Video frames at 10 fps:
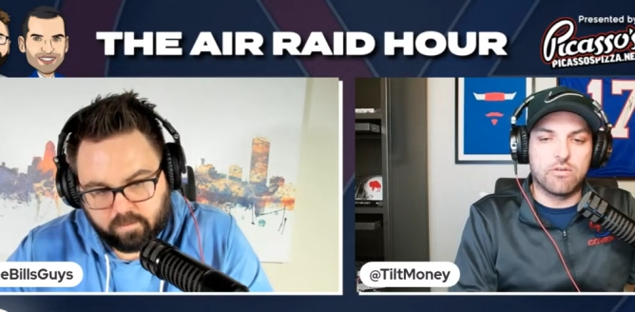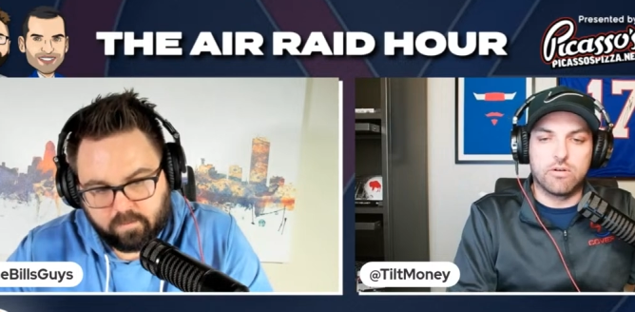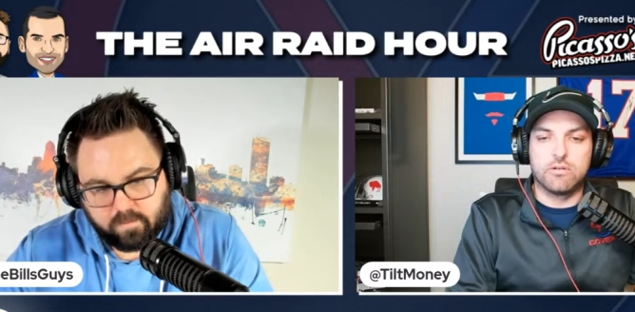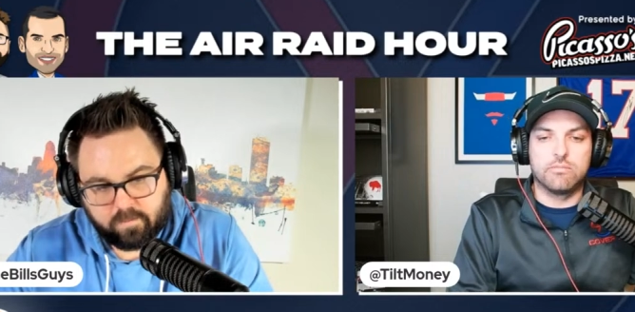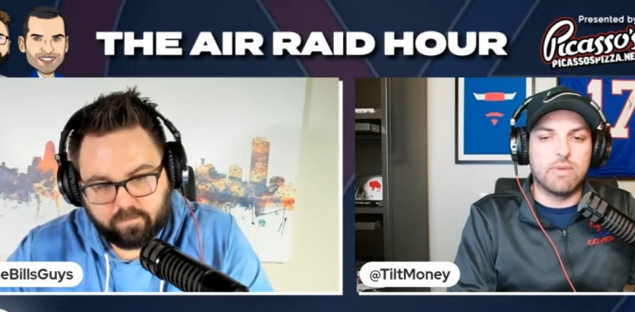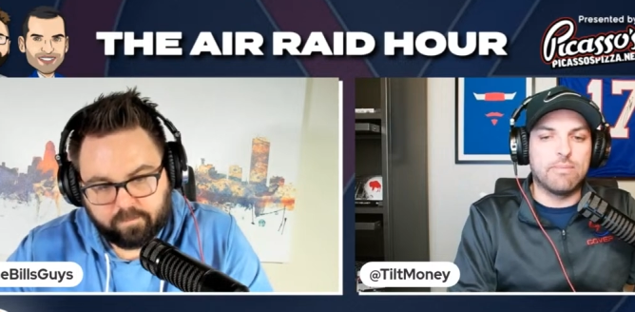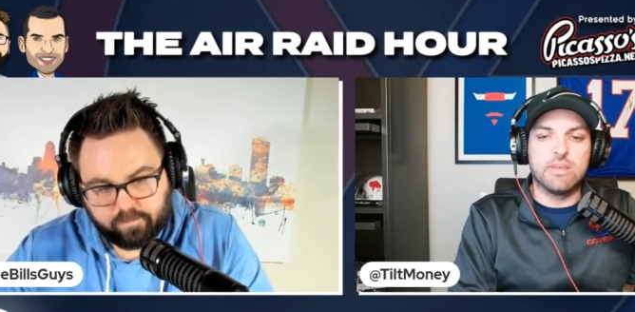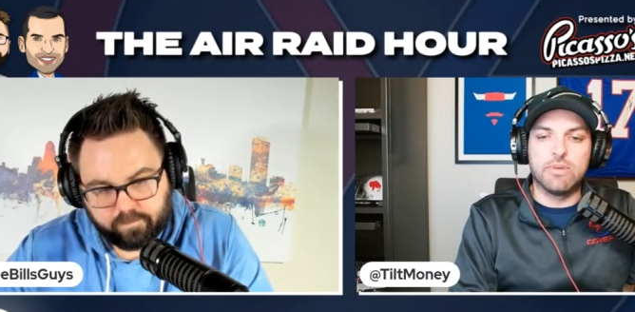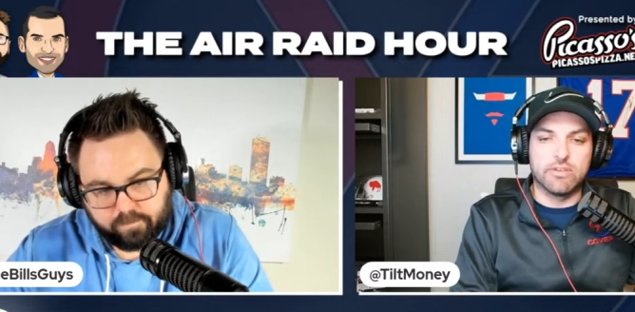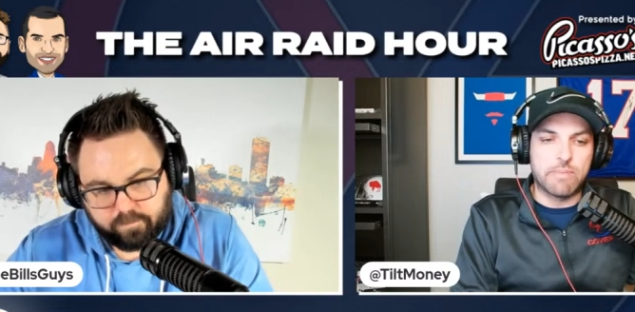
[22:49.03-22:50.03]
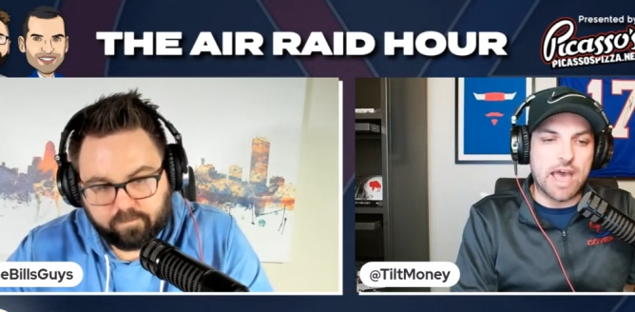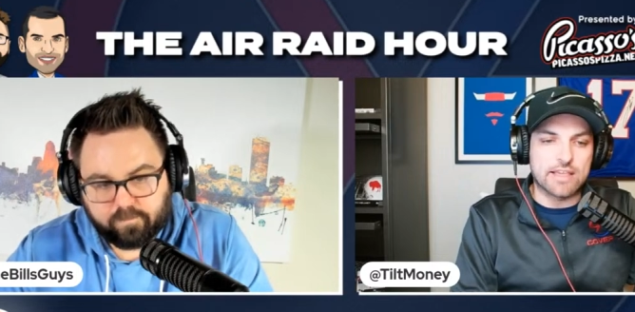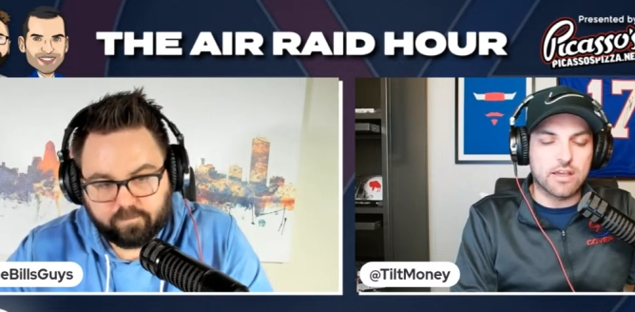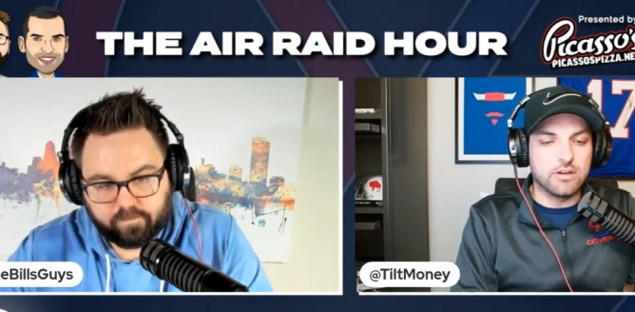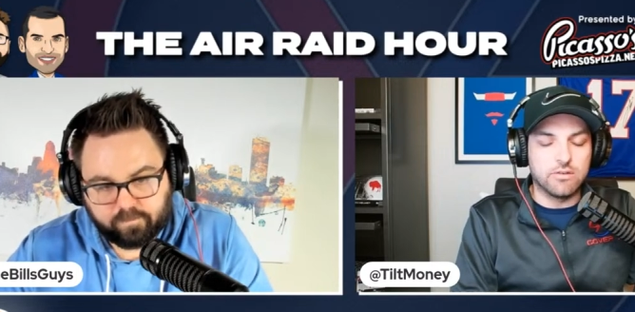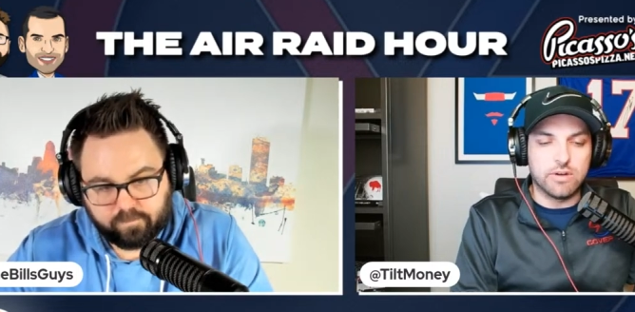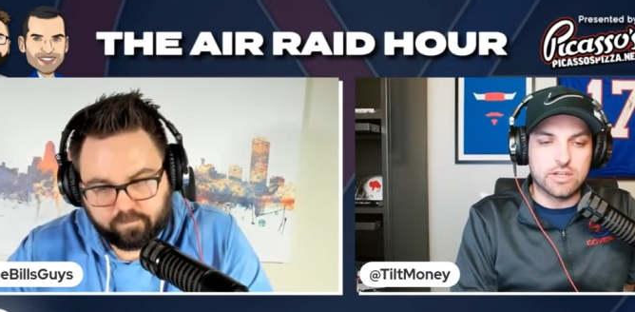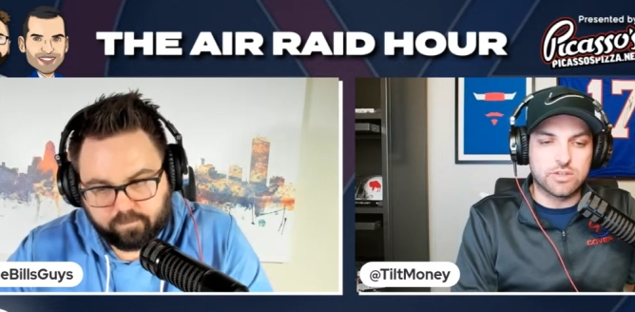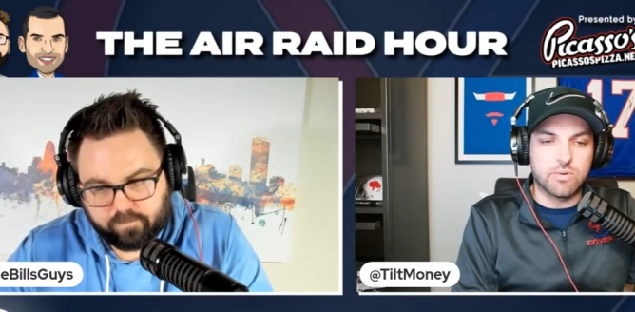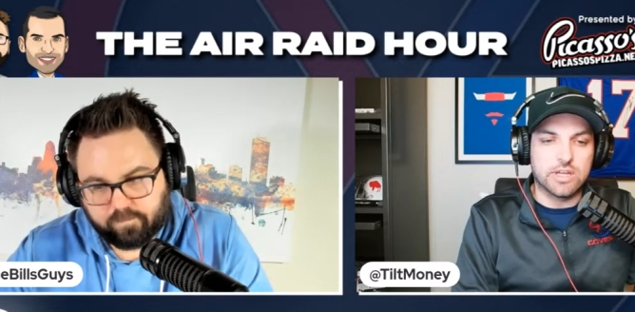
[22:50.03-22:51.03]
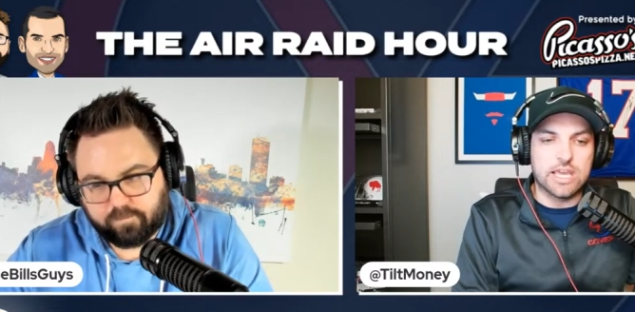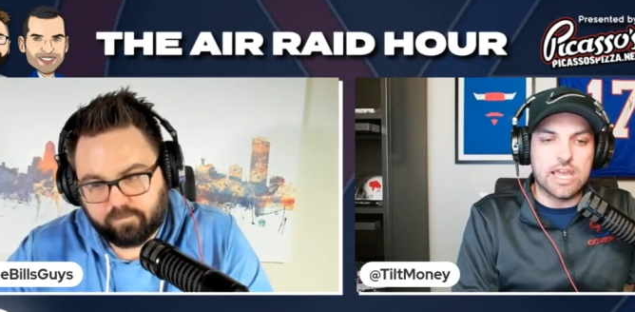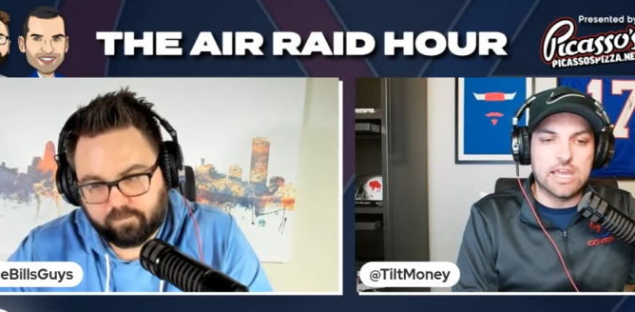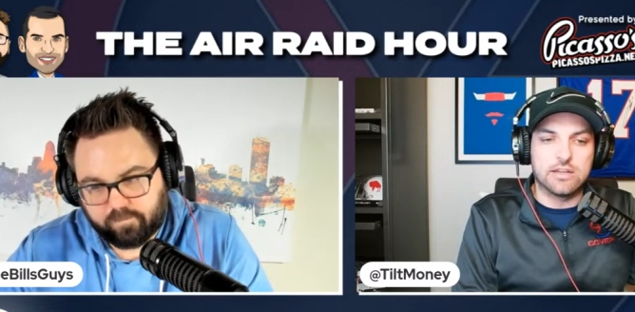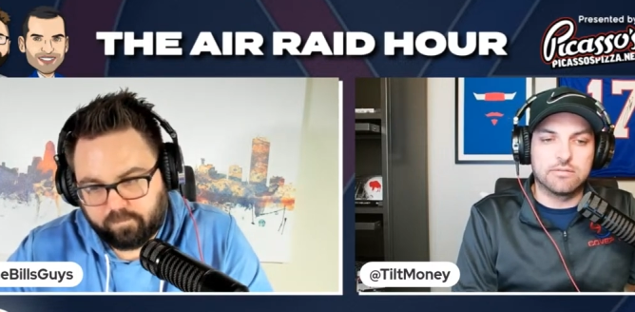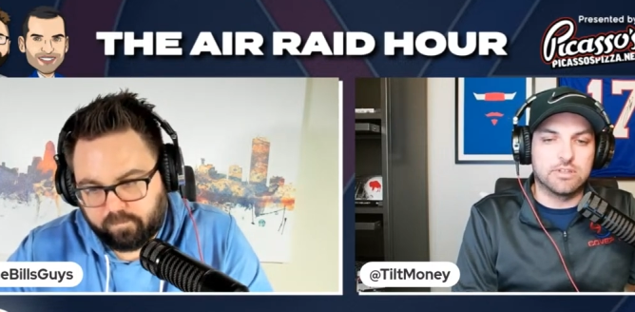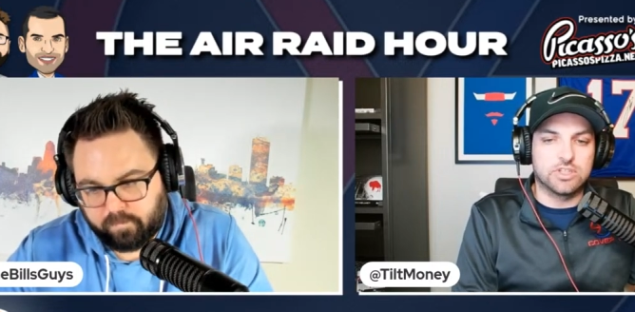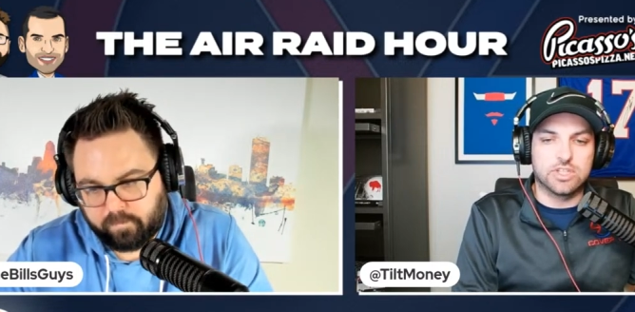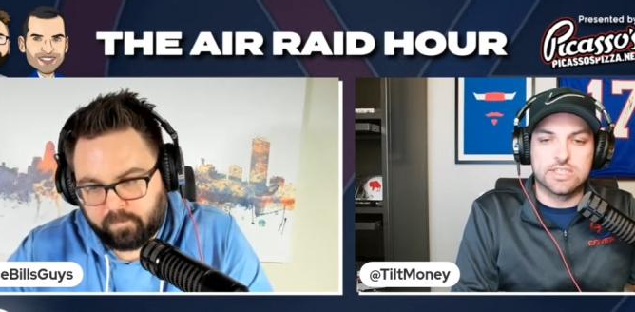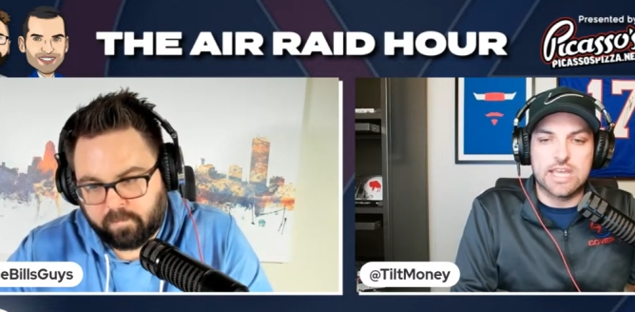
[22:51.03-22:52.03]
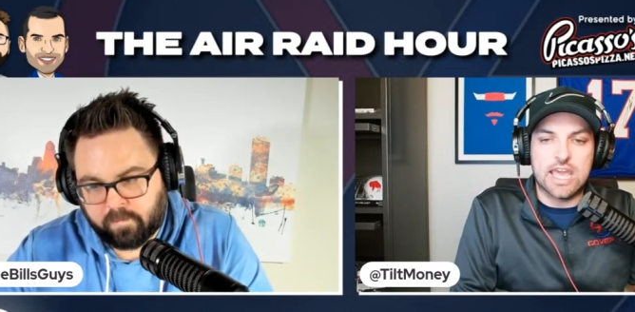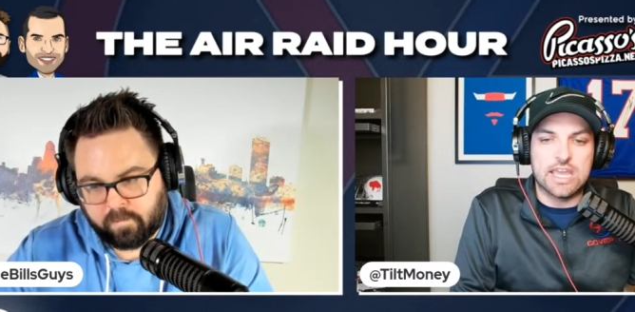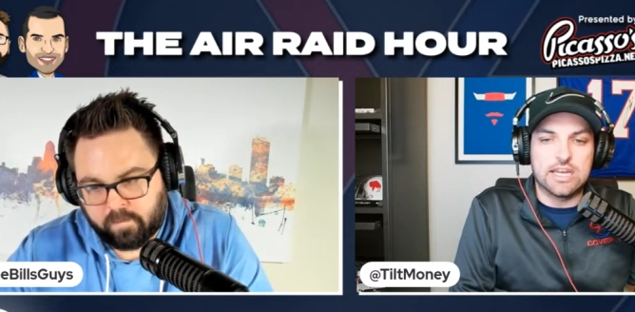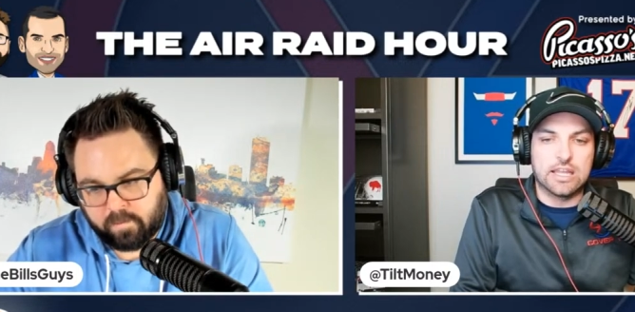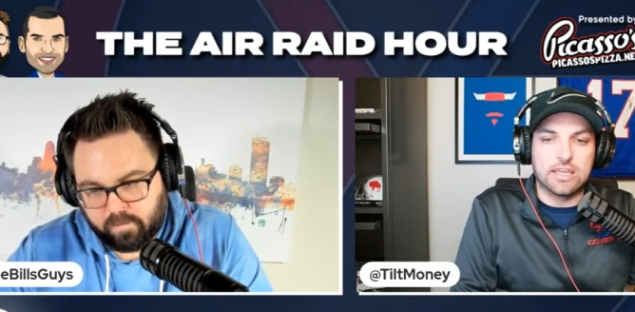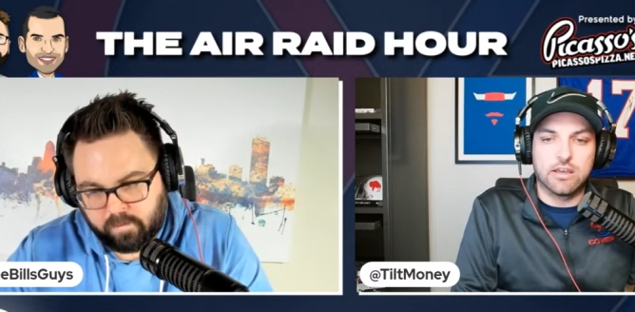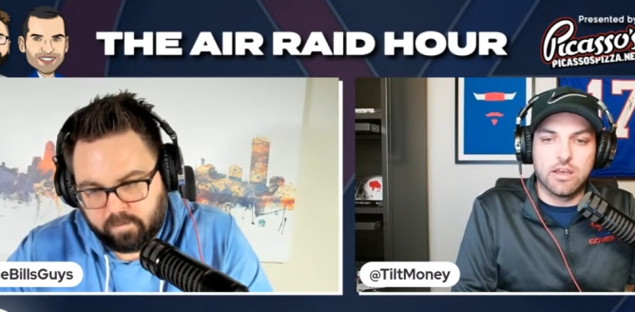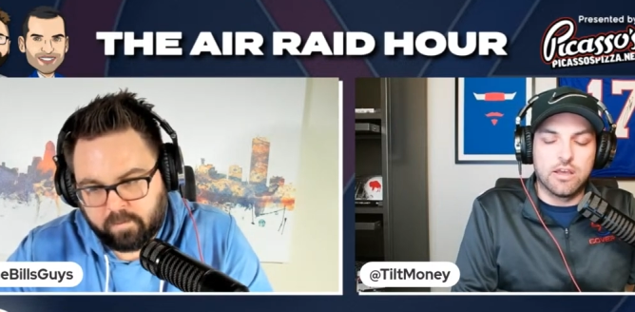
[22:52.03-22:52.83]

Speaker 1: or maybe the Bills pass on Newton at twenty-eight, let's just say, and like